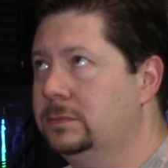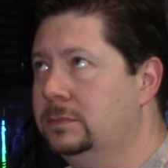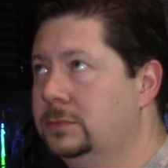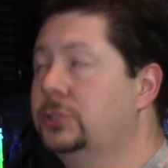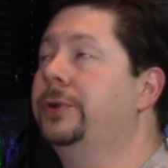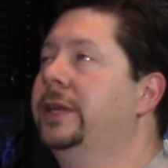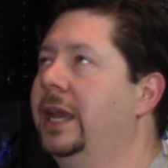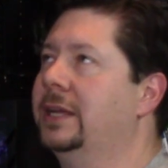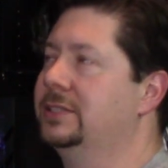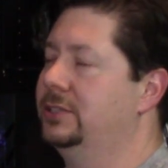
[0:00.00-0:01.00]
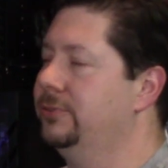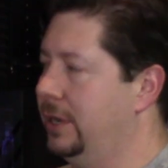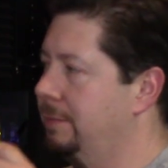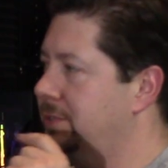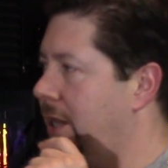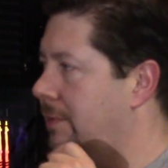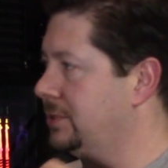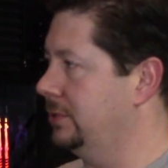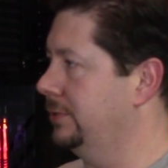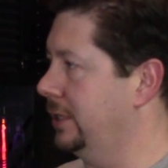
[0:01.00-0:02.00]
Sorry, yes. You're right. You're
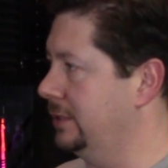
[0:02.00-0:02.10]
absolutely right.